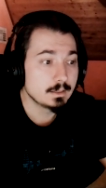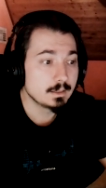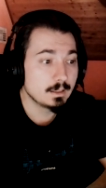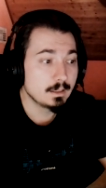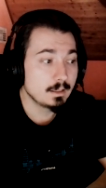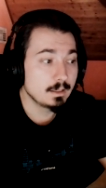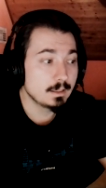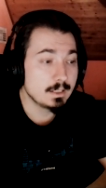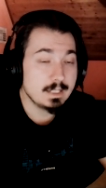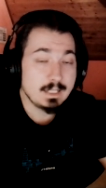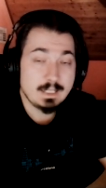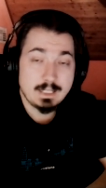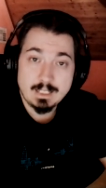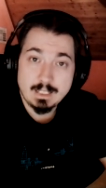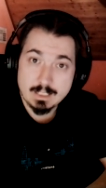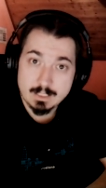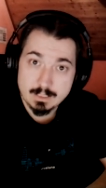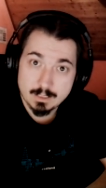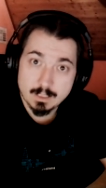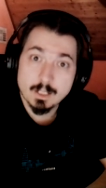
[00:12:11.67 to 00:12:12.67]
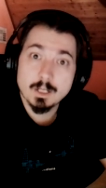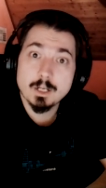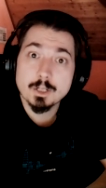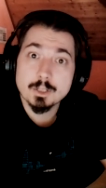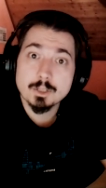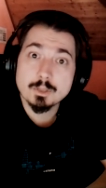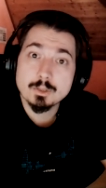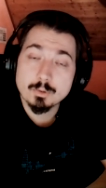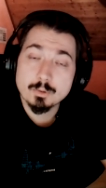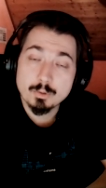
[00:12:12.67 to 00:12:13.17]
need
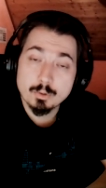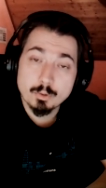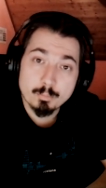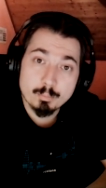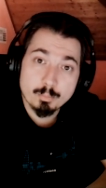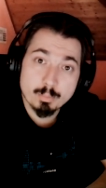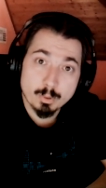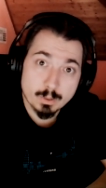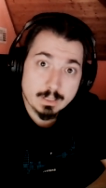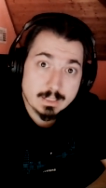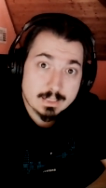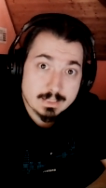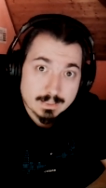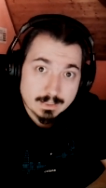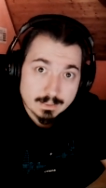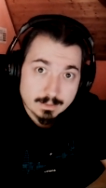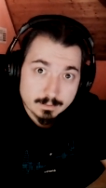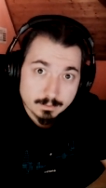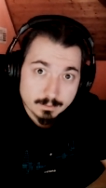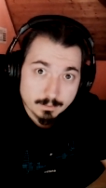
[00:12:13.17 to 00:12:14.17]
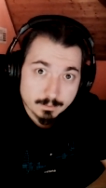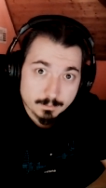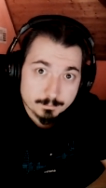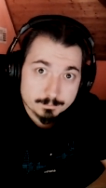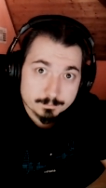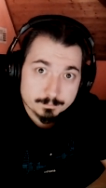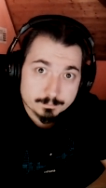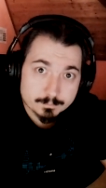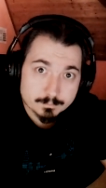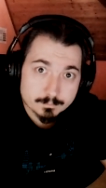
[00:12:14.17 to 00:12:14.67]
to go political.
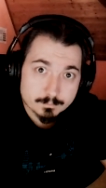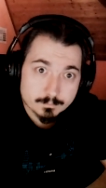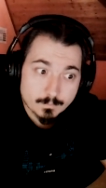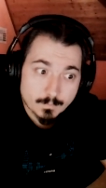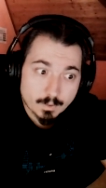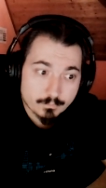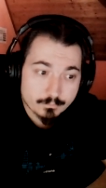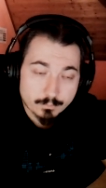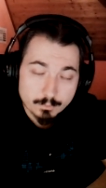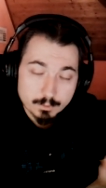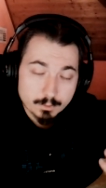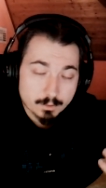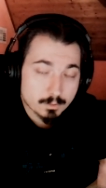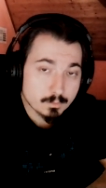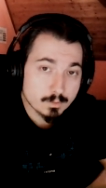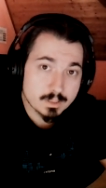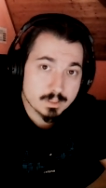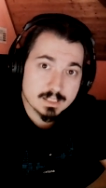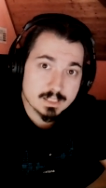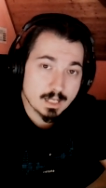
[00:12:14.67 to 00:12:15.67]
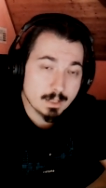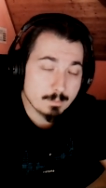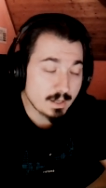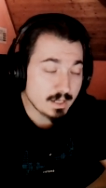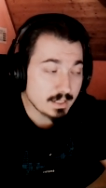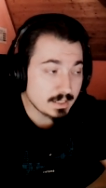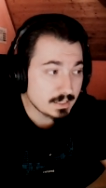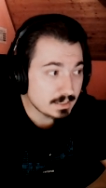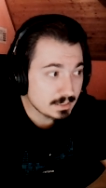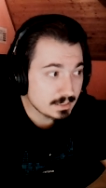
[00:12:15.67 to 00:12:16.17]
For the longest time I
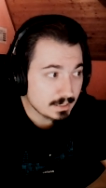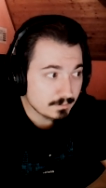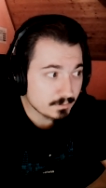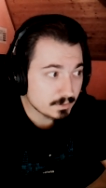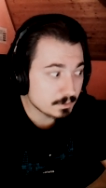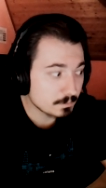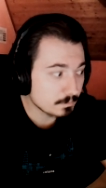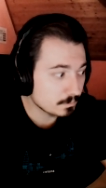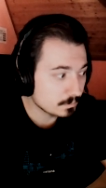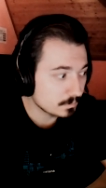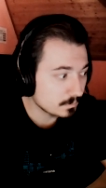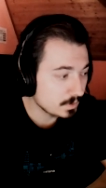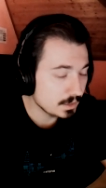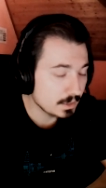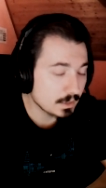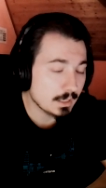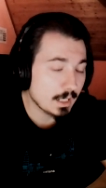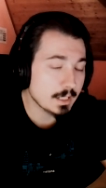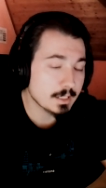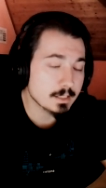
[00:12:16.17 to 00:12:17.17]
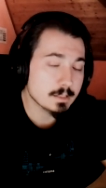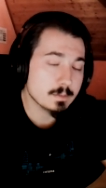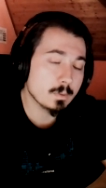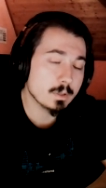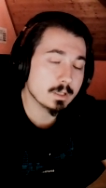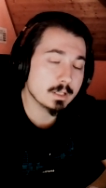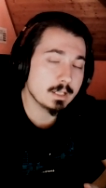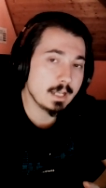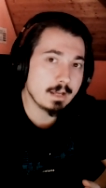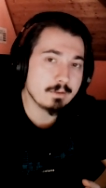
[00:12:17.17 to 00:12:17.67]
didn't even realize
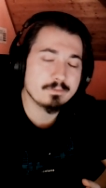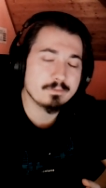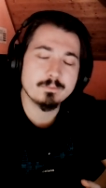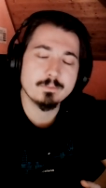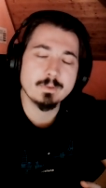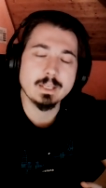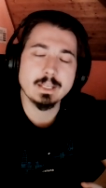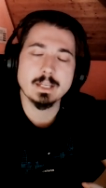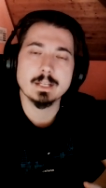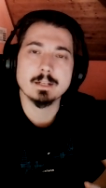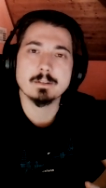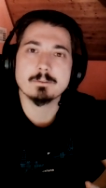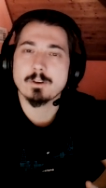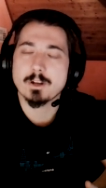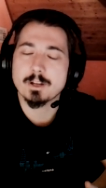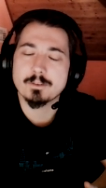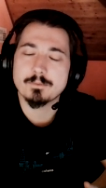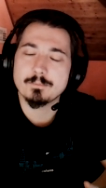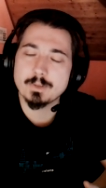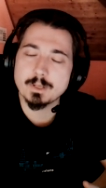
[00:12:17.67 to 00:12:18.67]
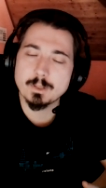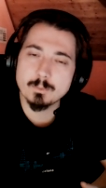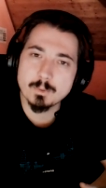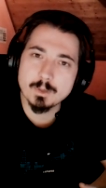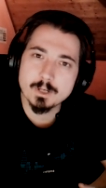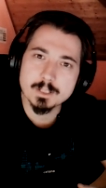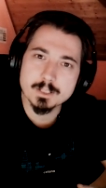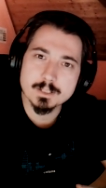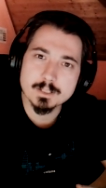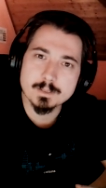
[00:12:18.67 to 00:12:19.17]
what left wing and right wing
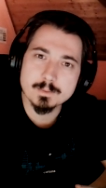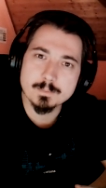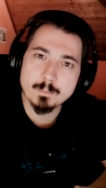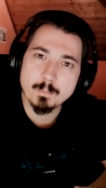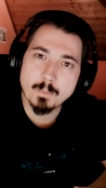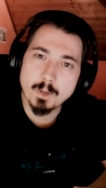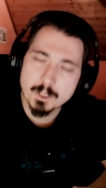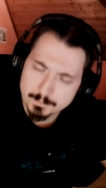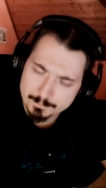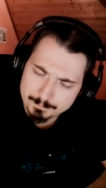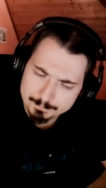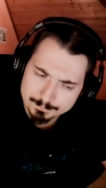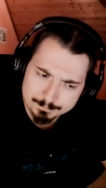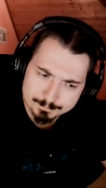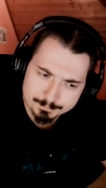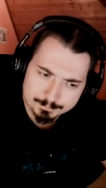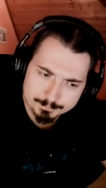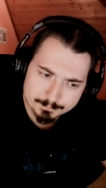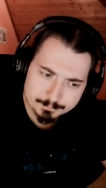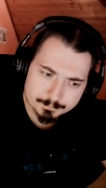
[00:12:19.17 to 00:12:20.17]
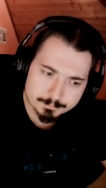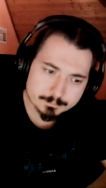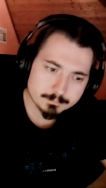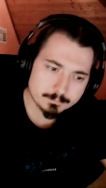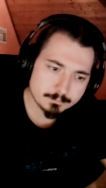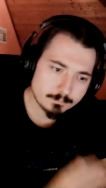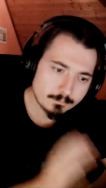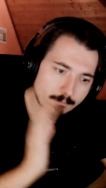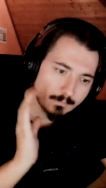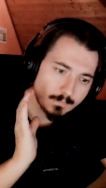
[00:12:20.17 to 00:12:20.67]
was. But
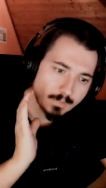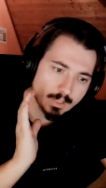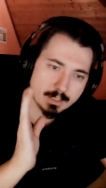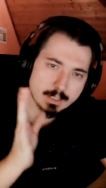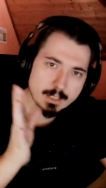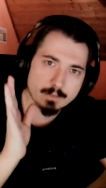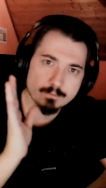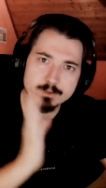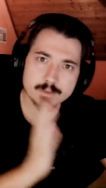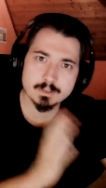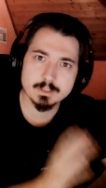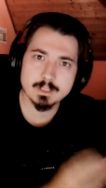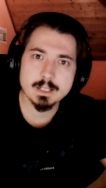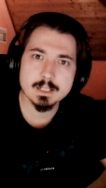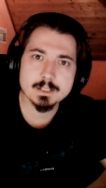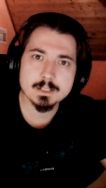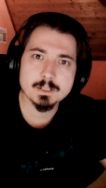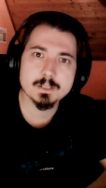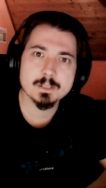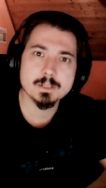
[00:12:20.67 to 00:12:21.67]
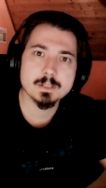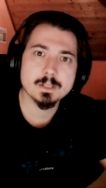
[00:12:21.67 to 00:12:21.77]
nevertheless,